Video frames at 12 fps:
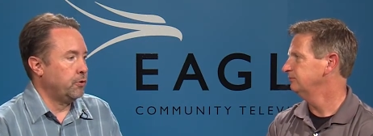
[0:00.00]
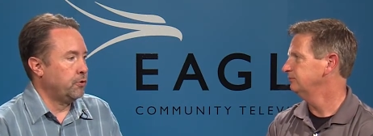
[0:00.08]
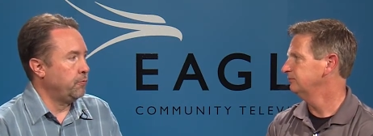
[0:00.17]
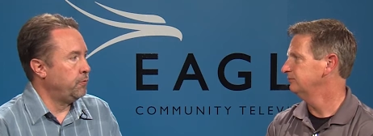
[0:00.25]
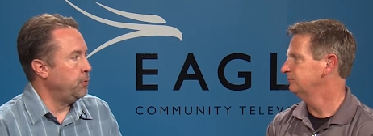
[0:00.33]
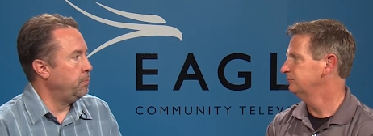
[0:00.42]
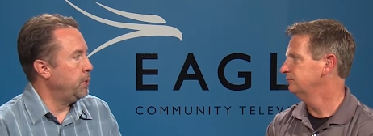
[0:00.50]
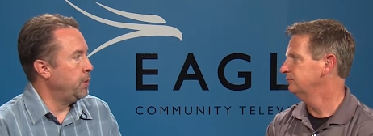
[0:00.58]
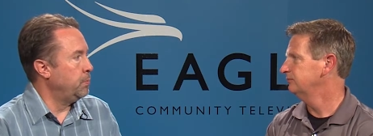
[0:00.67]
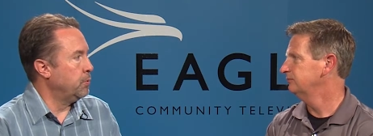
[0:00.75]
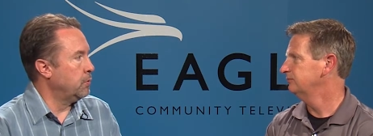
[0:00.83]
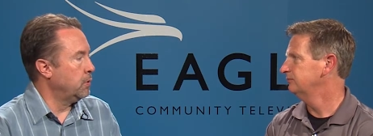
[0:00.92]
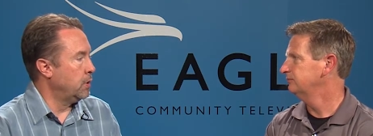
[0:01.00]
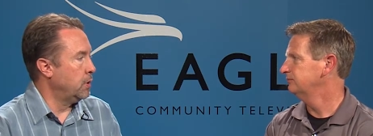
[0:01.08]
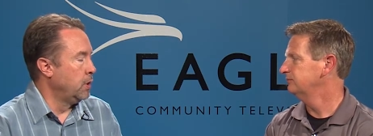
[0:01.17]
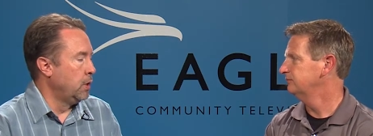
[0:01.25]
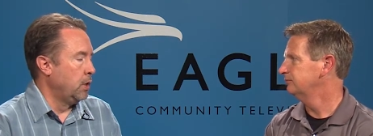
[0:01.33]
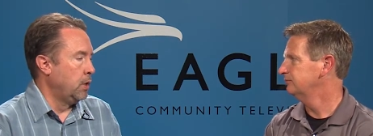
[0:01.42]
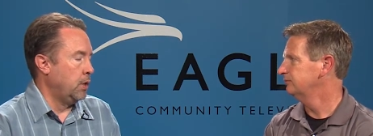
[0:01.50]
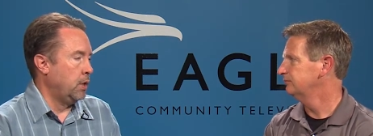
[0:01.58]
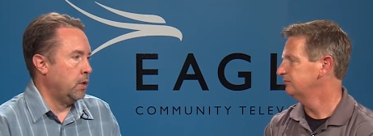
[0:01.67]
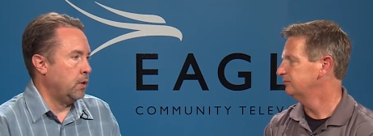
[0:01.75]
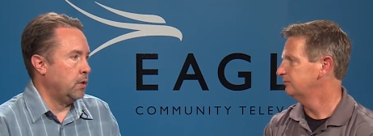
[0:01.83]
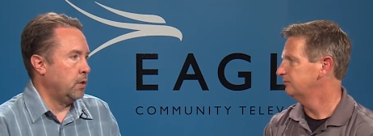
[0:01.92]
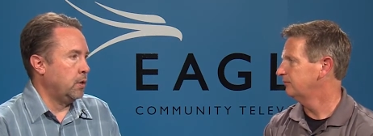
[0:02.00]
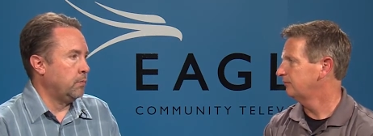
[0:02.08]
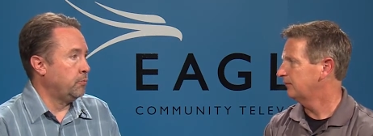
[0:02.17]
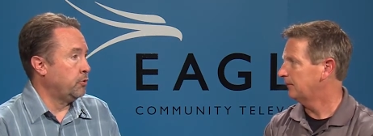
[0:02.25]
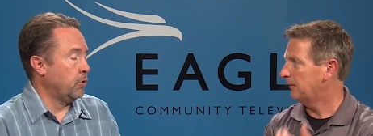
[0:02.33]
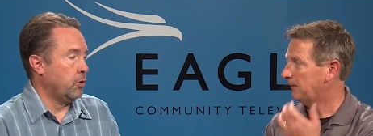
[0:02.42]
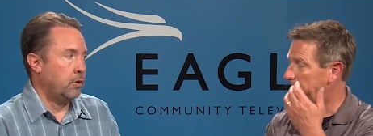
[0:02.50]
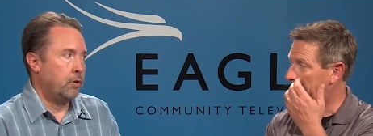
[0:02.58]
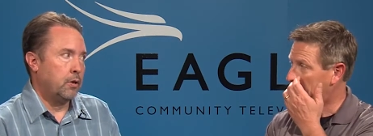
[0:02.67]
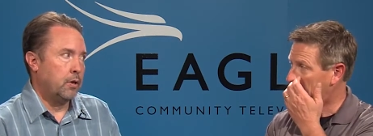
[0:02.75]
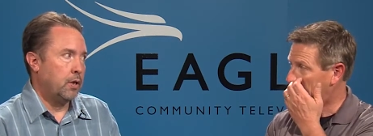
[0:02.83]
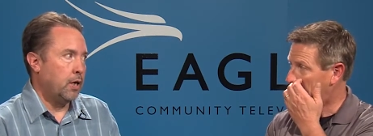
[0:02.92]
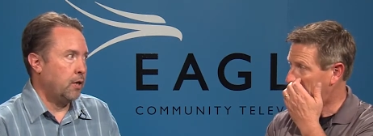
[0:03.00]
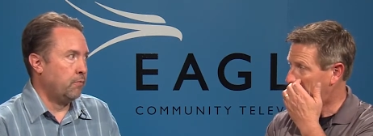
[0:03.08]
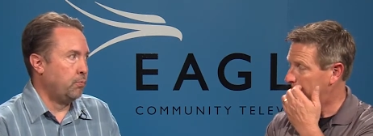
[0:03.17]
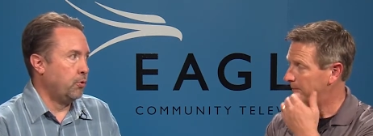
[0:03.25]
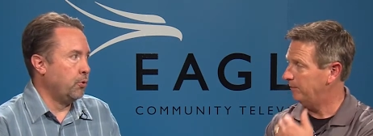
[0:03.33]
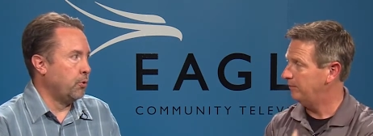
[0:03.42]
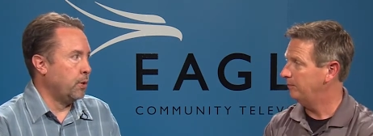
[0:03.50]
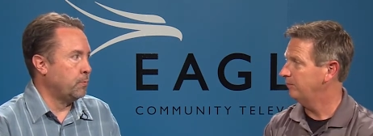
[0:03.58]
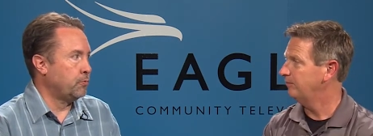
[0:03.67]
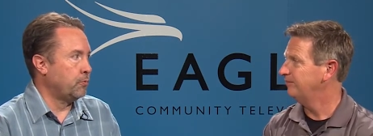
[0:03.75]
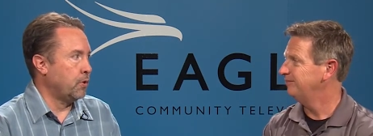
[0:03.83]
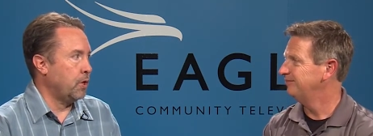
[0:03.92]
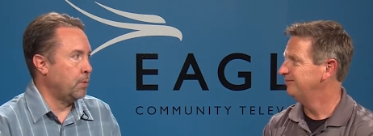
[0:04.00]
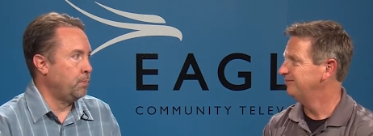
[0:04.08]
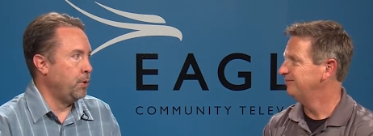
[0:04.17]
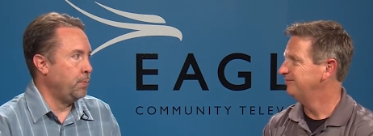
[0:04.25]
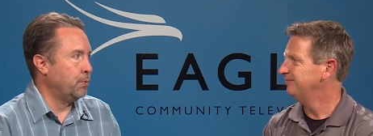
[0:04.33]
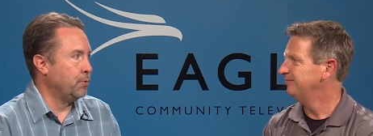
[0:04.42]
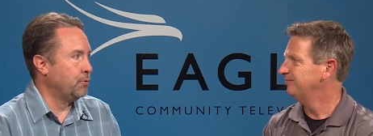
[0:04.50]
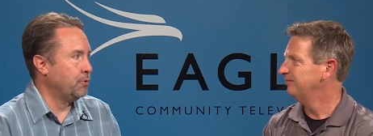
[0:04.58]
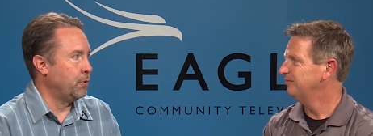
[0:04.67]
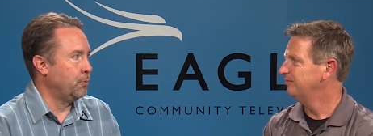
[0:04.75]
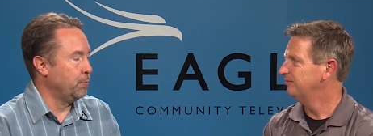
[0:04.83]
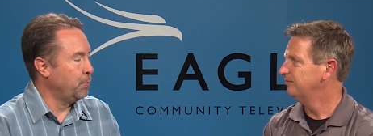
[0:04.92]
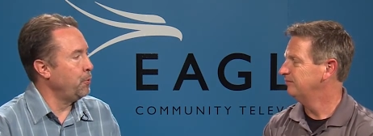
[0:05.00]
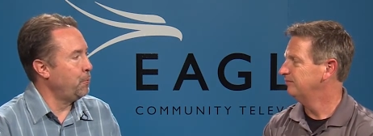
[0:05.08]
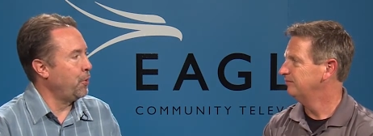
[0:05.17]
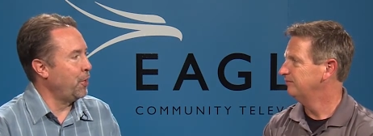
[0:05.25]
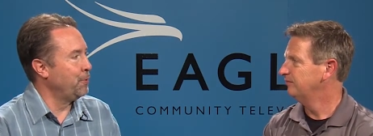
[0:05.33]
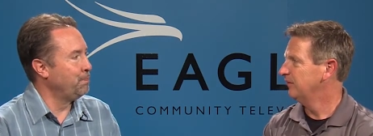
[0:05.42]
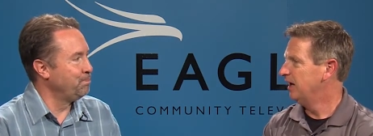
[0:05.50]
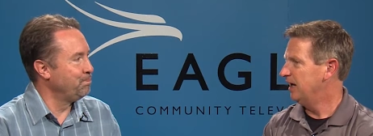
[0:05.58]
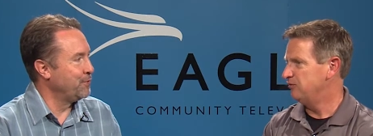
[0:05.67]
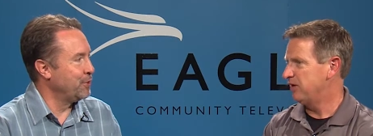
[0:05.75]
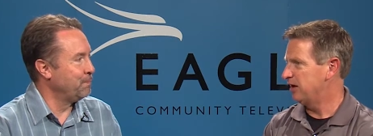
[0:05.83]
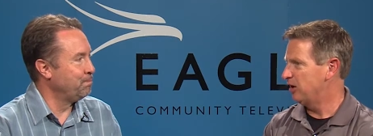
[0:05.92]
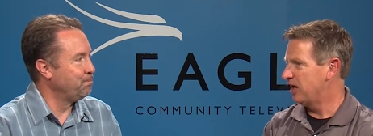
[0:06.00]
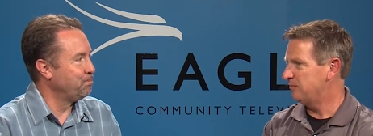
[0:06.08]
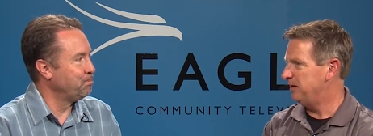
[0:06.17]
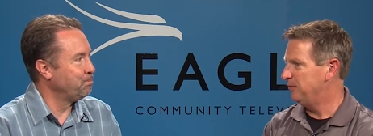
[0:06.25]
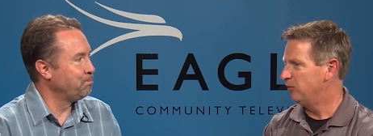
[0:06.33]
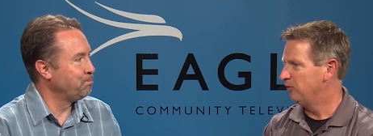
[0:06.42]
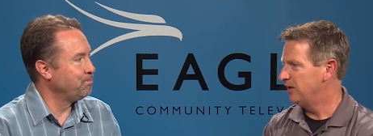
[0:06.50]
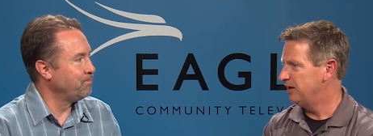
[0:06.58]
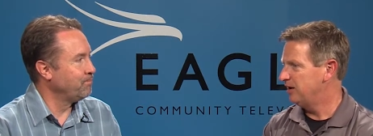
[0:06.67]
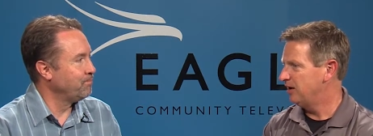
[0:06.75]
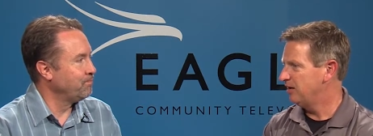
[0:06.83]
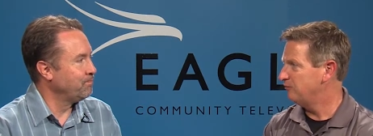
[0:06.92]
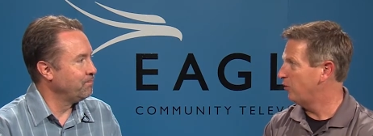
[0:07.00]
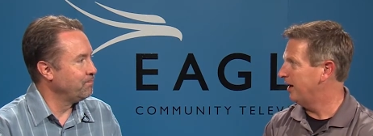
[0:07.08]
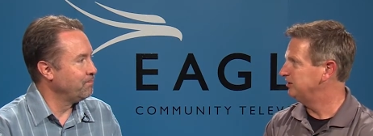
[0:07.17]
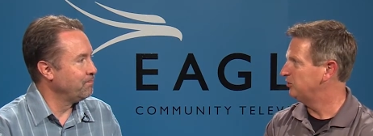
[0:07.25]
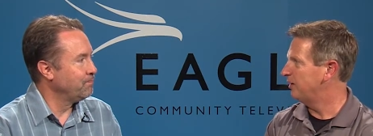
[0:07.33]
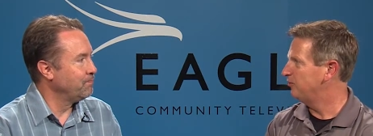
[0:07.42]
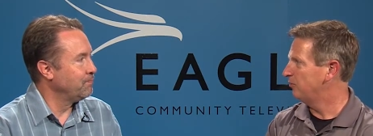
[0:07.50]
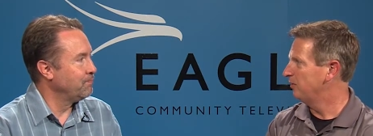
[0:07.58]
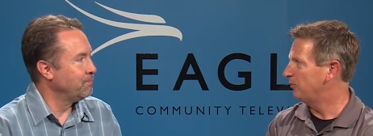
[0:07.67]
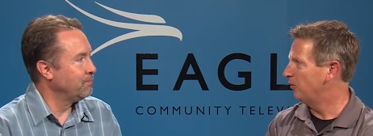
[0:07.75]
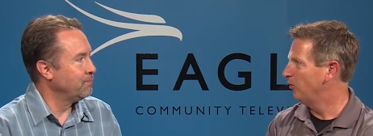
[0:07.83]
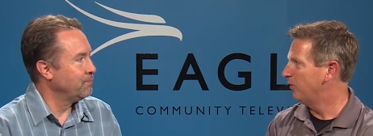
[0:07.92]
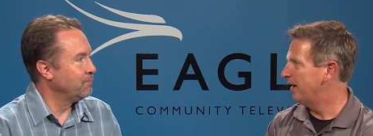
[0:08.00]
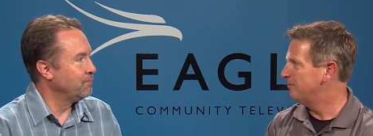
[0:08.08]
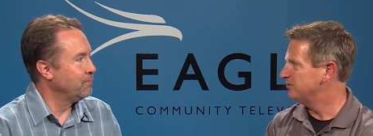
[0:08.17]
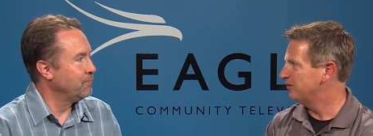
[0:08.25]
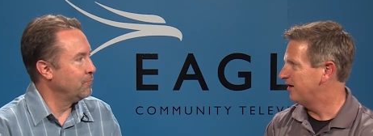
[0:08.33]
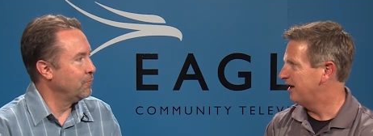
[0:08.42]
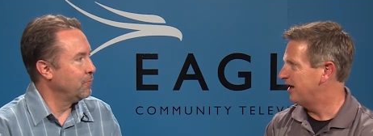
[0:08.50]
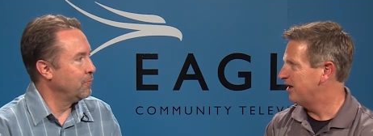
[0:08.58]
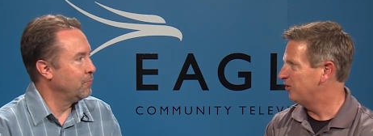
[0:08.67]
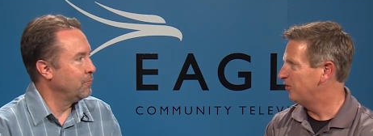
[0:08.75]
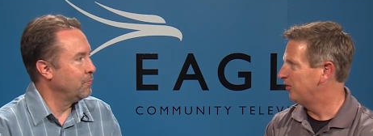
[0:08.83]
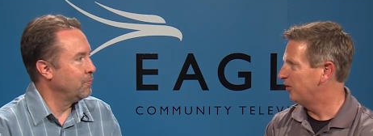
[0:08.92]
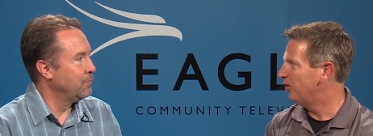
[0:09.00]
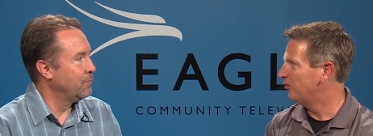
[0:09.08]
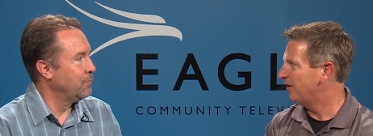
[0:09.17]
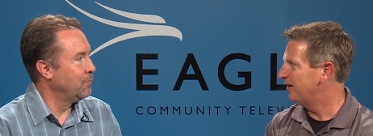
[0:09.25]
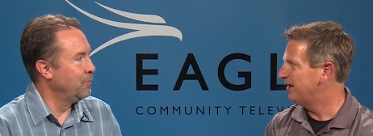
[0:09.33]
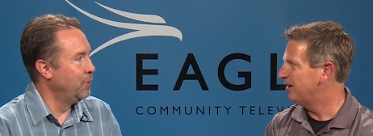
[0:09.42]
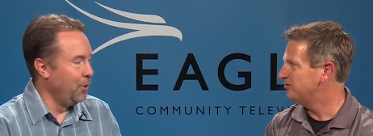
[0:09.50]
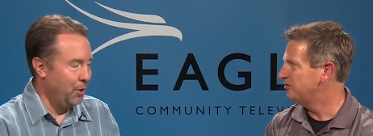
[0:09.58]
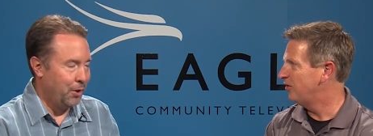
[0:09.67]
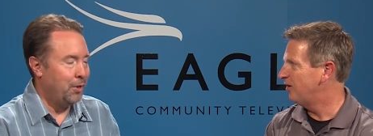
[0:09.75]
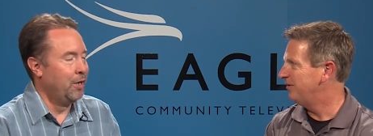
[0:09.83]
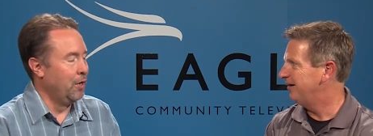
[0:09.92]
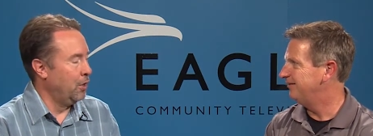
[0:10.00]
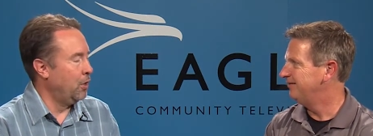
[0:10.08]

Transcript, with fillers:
Speaker 1: just a few people and, and uh, started a lot of programs for a lot of people. So we're pretty proud. And you've
Speaker 2: so. had a lot of people that uh, have graduated from the programs are cut out on their own right now too, I'll bet.